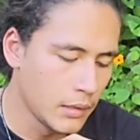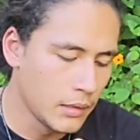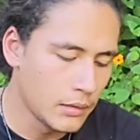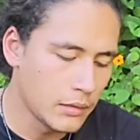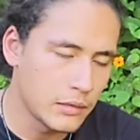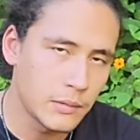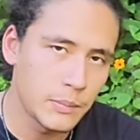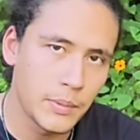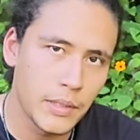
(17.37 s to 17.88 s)
The
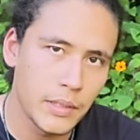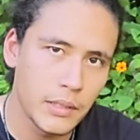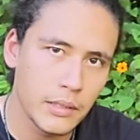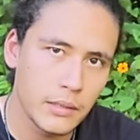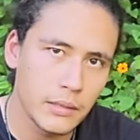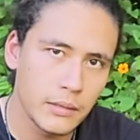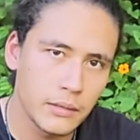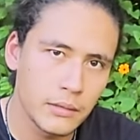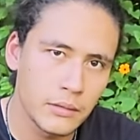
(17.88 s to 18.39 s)
spark
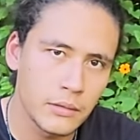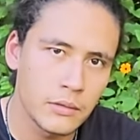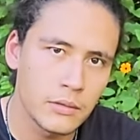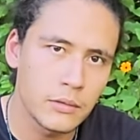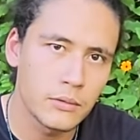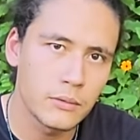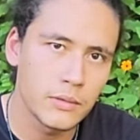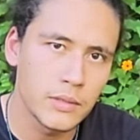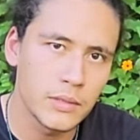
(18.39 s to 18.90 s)
turns
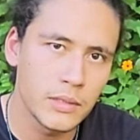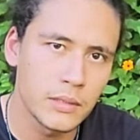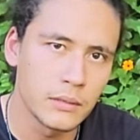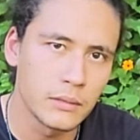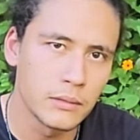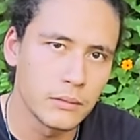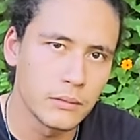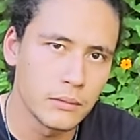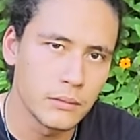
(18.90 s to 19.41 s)
into a
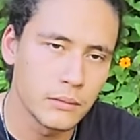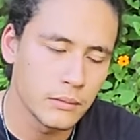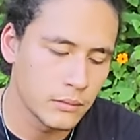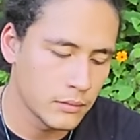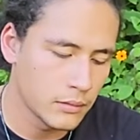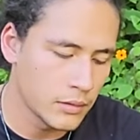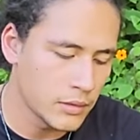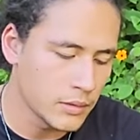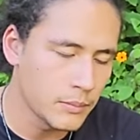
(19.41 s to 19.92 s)
cinder,
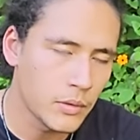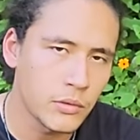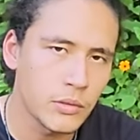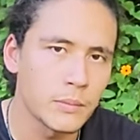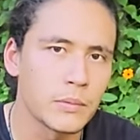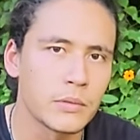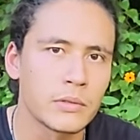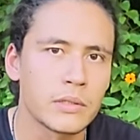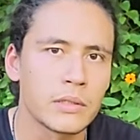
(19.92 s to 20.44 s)
into
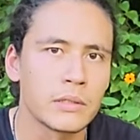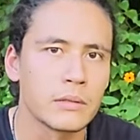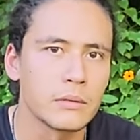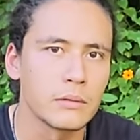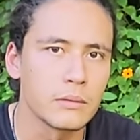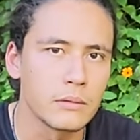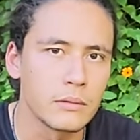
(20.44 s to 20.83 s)
multiple cinders,